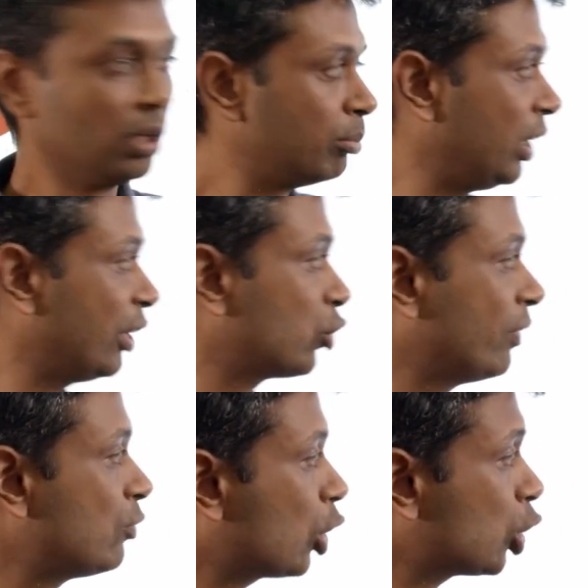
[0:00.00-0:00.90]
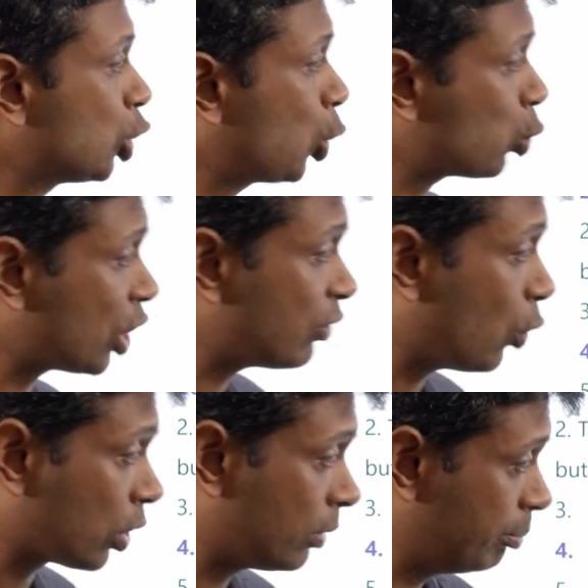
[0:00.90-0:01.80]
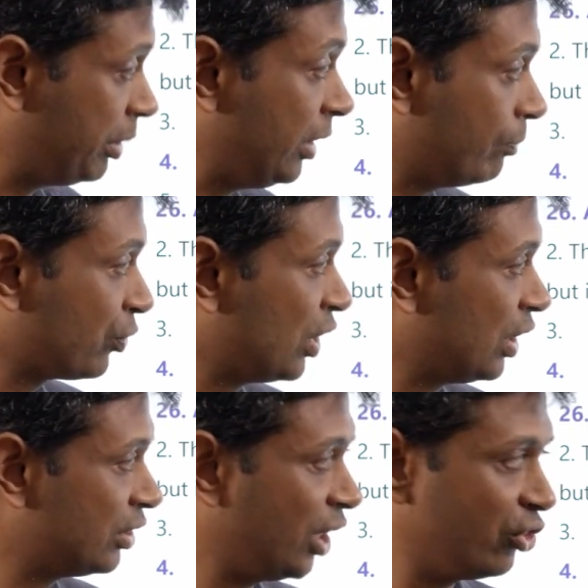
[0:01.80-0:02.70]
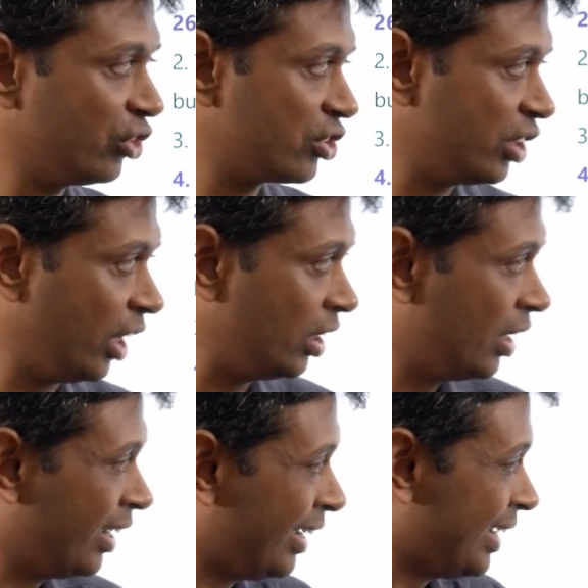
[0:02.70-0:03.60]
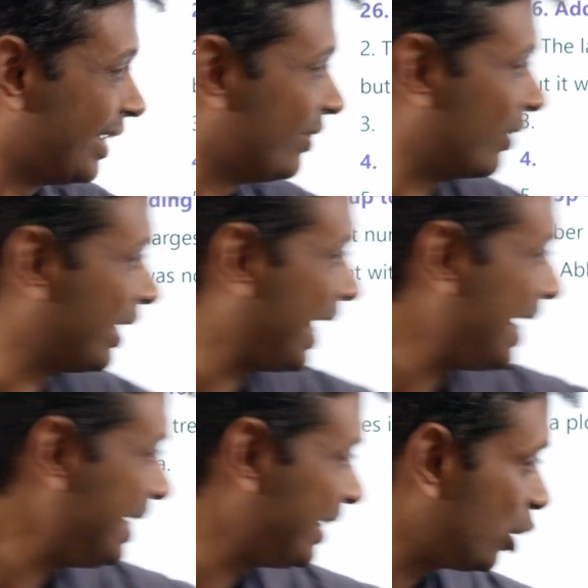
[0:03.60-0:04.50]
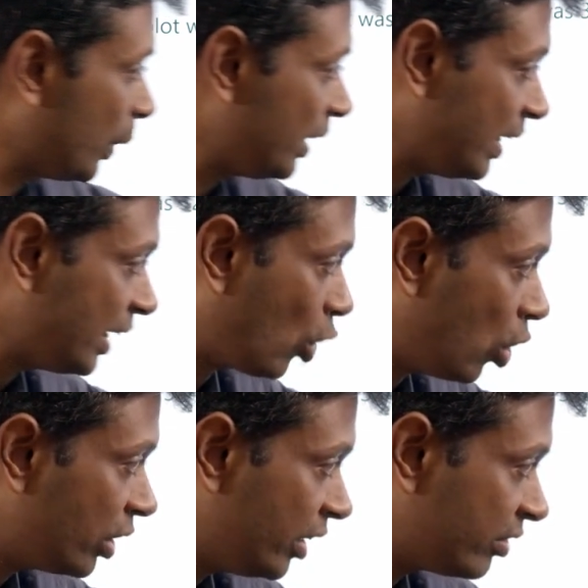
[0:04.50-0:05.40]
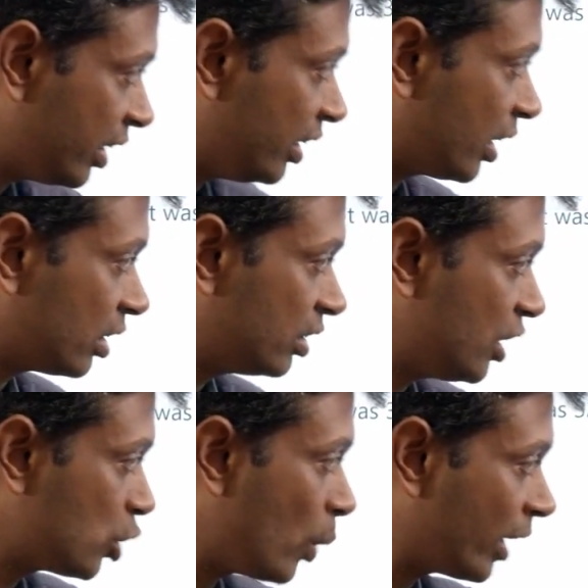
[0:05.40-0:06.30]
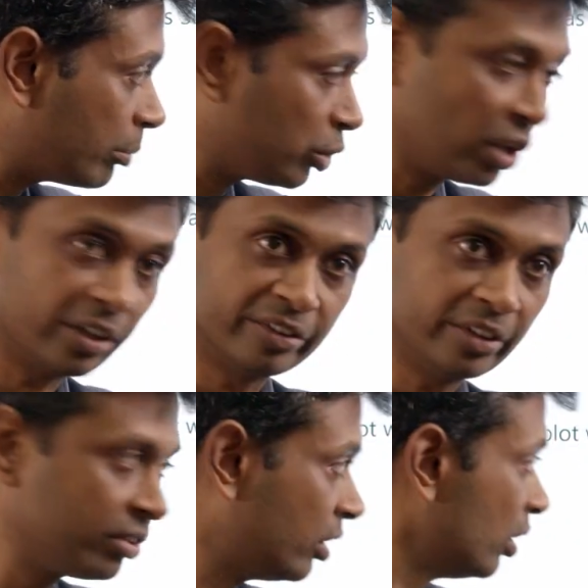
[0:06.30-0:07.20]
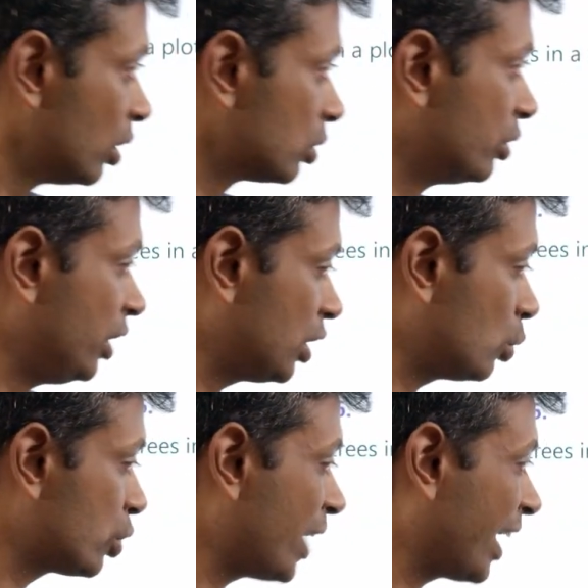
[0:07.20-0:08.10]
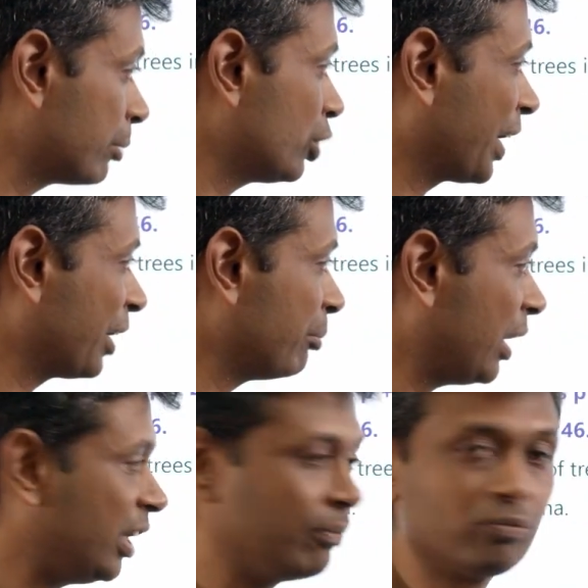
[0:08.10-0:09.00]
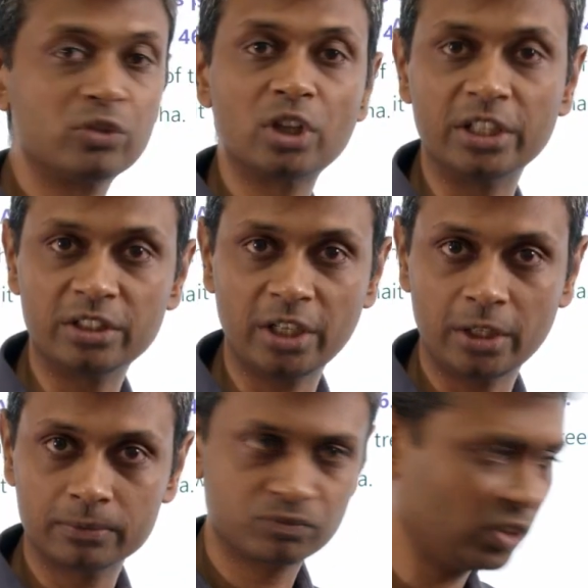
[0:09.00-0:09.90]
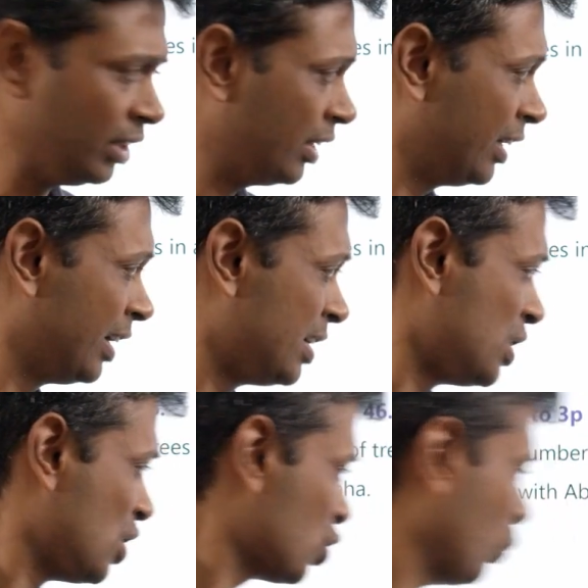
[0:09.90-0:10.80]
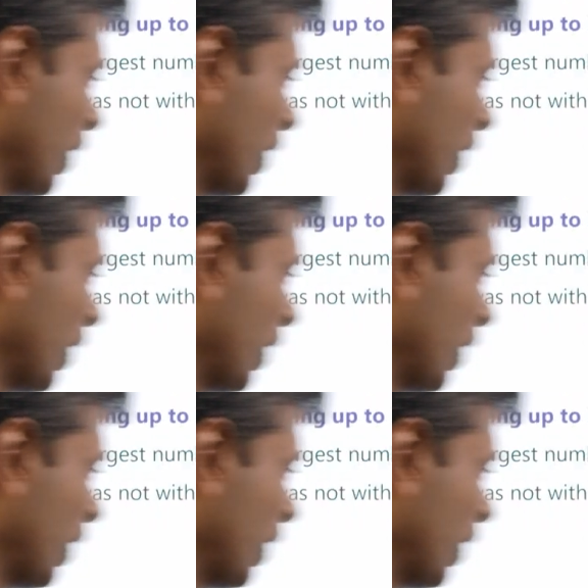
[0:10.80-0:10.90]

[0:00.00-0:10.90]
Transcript: Brilliant. So we've got a total for B. That is 69. We have an 8 and 28 already sitting here. These two add up to 36. So these two should add up to the remaining 33. So